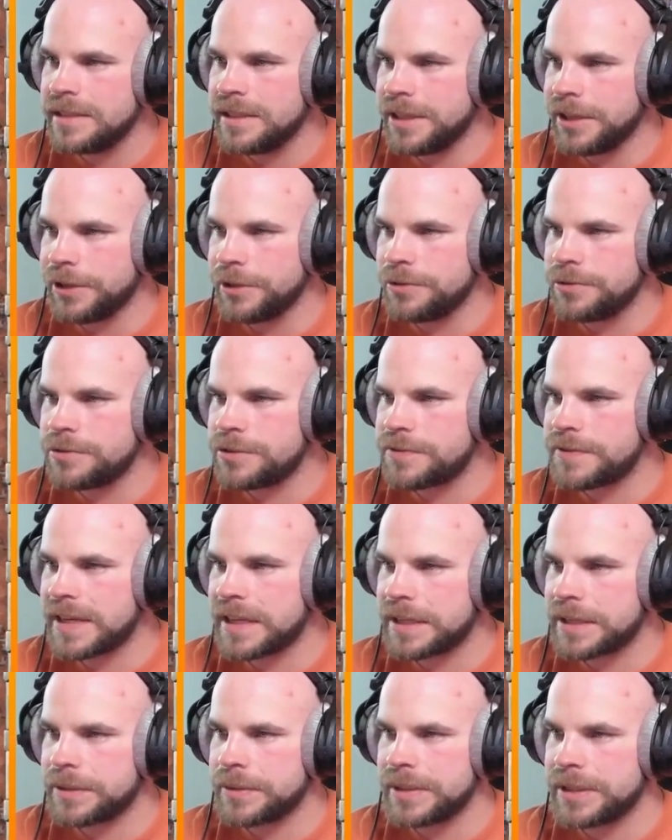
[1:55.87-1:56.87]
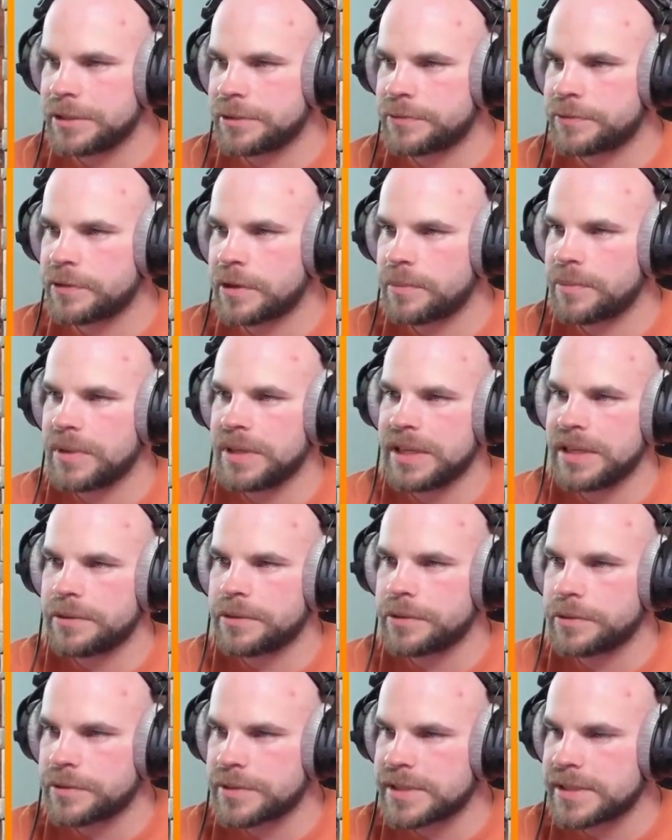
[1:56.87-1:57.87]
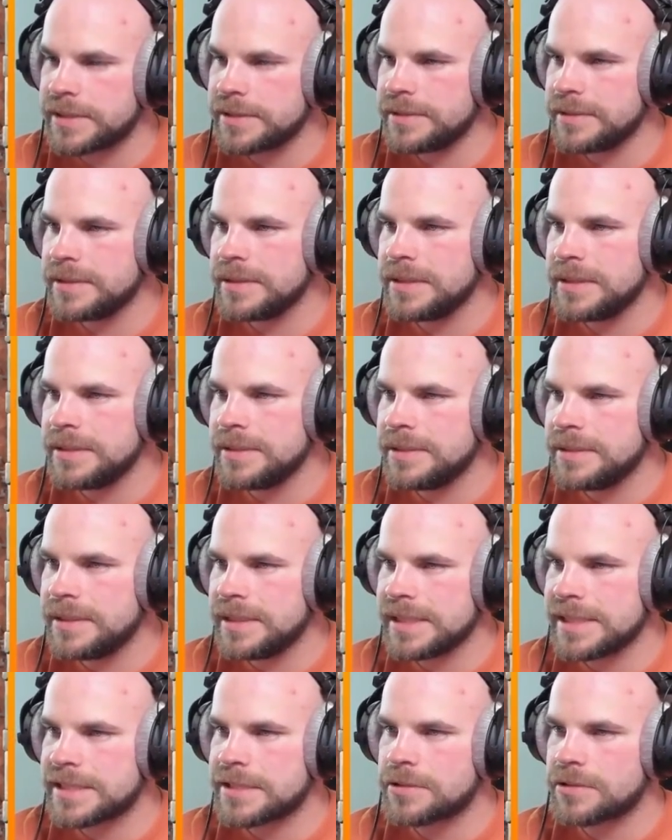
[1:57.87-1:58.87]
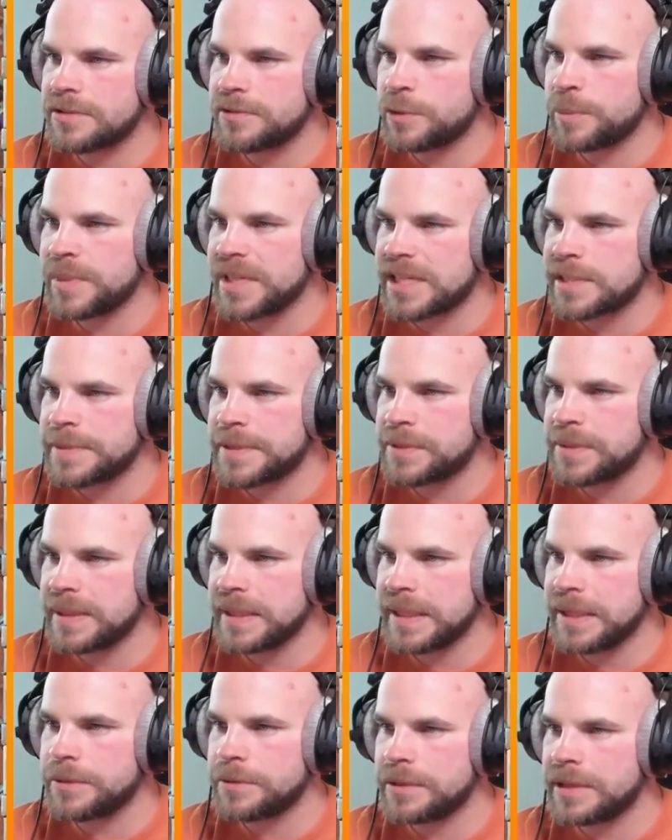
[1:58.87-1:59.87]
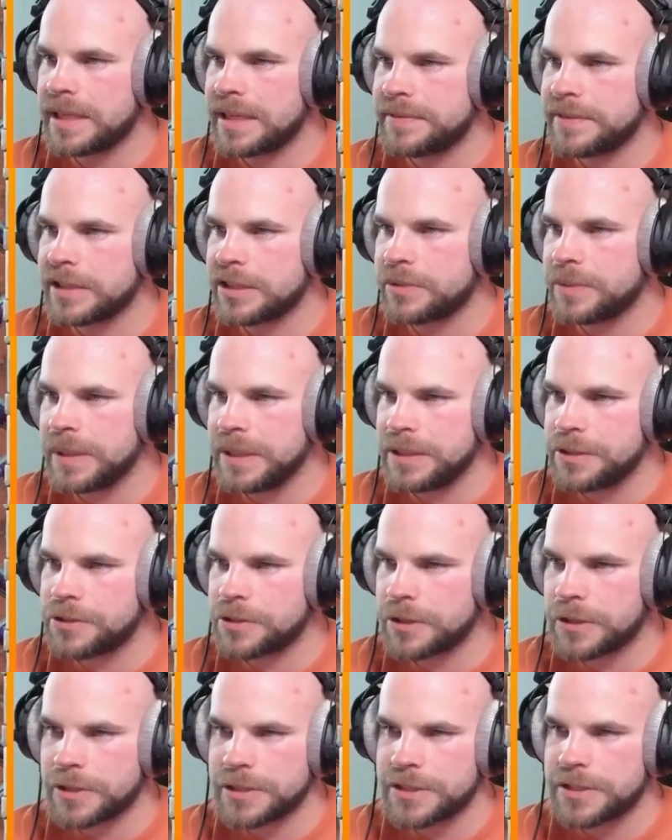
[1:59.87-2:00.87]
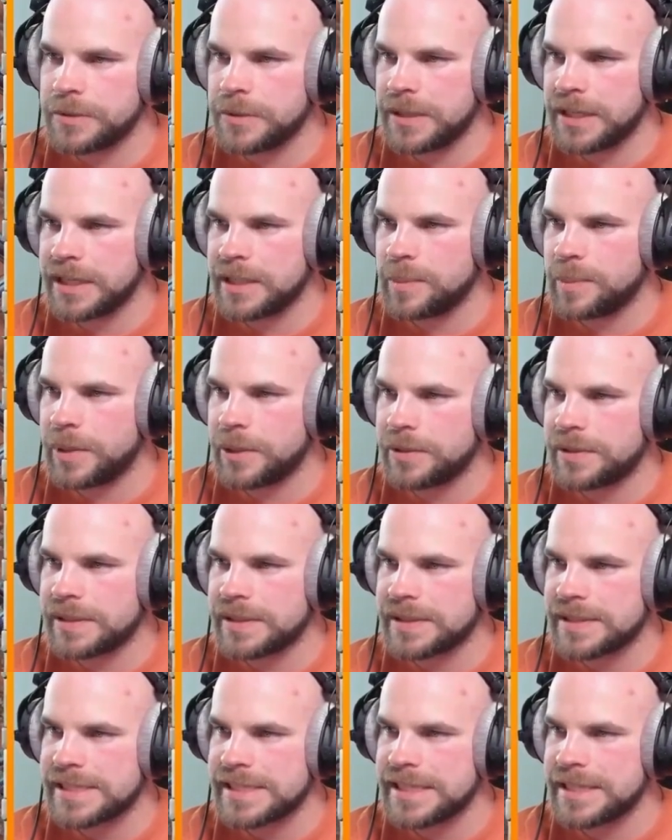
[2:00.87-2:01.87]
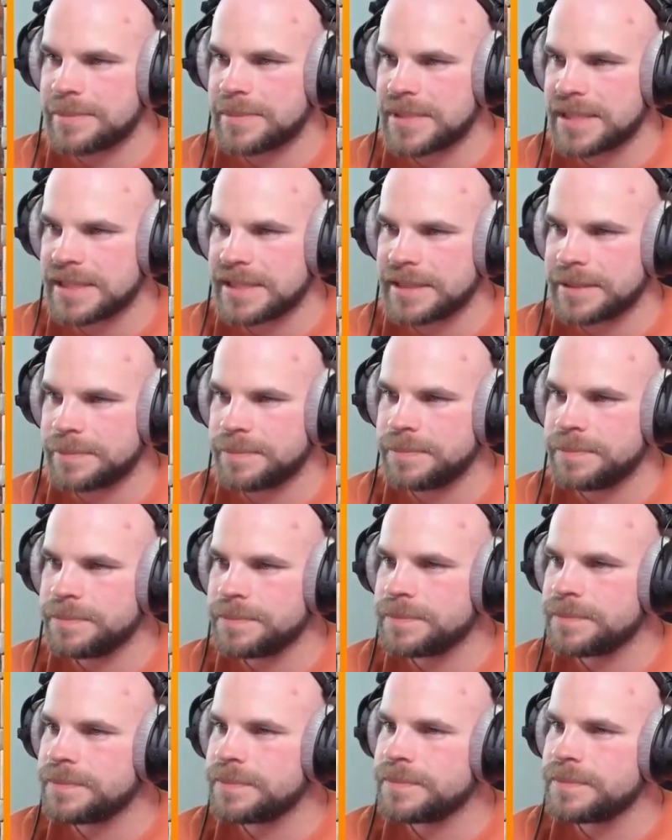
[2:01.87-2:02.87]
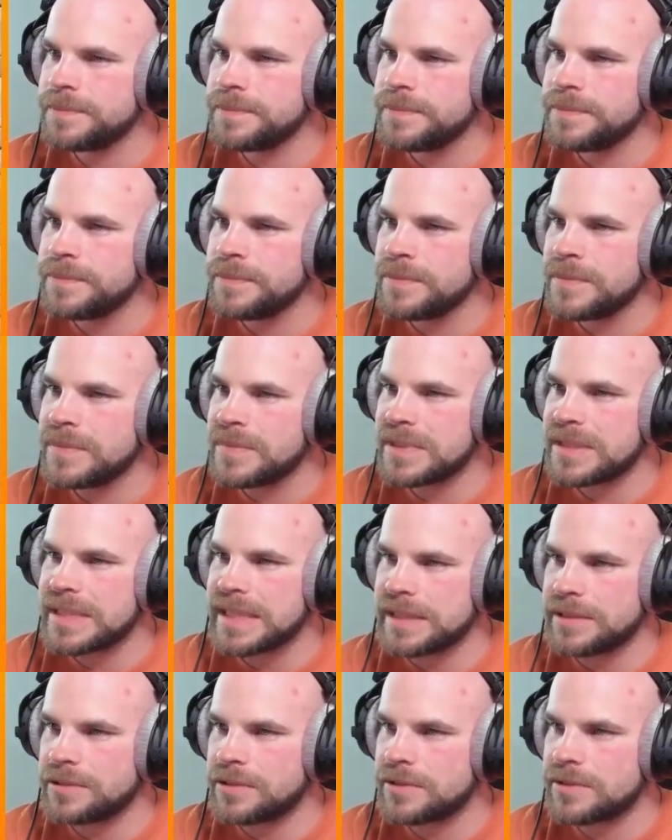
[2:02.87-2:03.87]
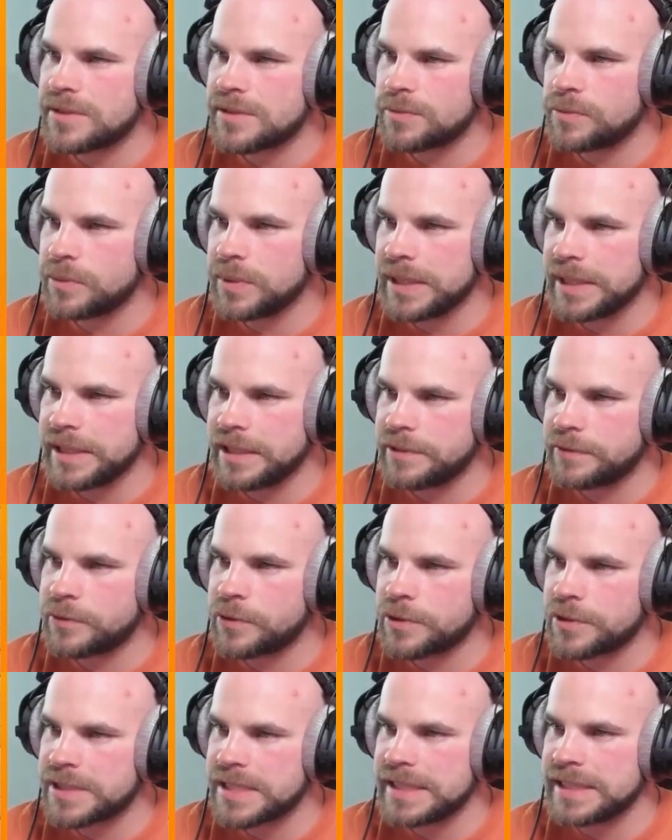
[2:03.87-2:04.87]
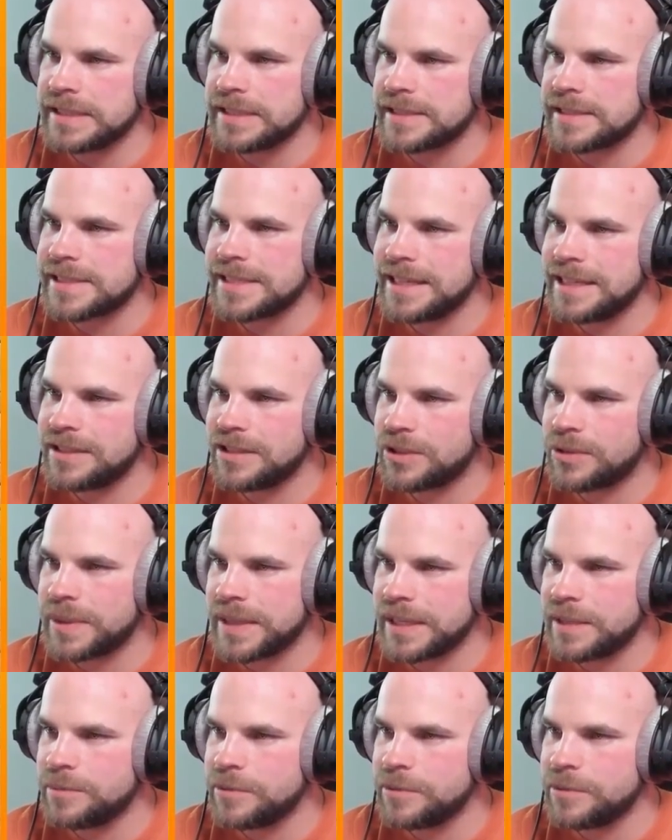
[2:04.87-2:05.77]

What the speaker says: huge value here from the heroes. It's sort of a mix between a hero dive and a Queen charge, doing kind of both at the same time. Town Hall's awake. Of course, he does need the Queen to